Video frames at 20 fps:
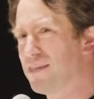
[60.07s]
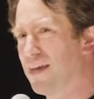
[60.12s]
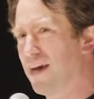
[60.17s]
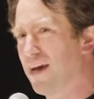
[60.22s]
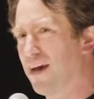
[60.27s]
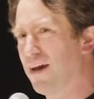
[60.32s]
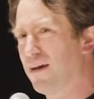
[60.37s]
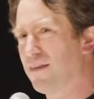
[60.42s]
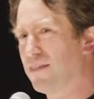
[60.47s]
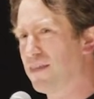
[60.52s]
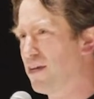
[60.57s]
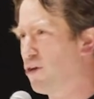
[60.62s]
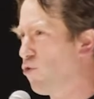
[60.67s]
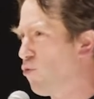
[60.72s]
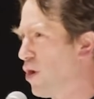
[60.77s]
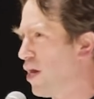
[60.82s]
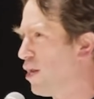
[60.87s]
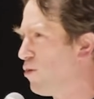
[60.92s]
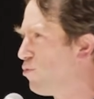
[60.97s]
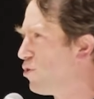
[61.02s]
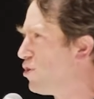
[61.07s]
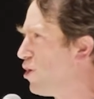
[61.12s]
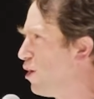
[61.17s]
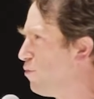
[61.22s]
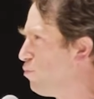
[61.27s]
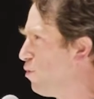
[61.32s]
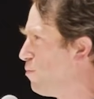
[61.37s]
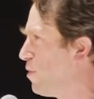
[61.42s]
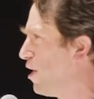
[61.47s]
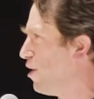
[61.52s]
The Queen would
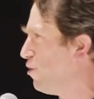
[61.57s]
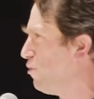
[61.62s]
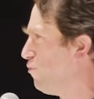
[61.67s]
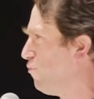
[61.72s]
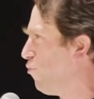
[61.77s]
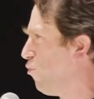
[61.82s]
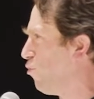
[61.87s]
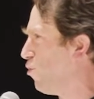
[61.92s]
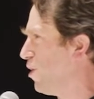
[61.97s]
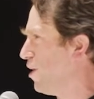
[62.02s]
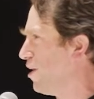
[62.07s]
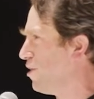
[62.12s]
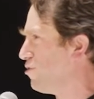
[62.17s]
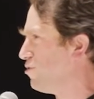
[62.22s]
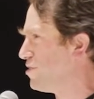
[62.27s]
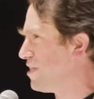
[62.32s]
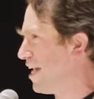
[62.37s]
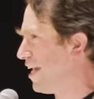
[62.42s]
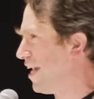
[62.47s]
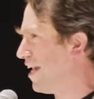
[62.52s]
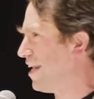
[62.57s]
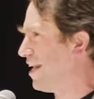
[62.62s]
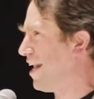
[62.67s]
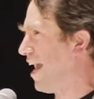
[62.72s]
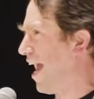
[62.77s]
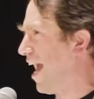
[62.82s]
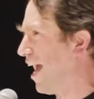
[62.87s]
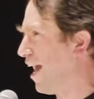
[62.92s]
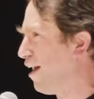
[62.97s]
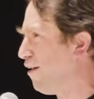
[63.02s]
not premiere for another decade and
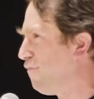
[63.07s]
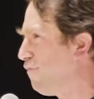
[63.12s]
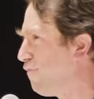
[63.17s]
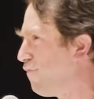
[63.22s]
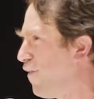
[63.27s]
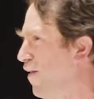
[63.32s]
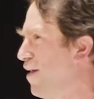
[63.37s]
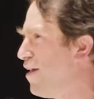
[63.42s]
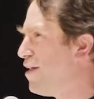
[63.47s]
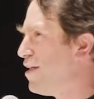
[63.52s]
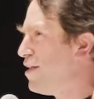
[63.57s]
a half.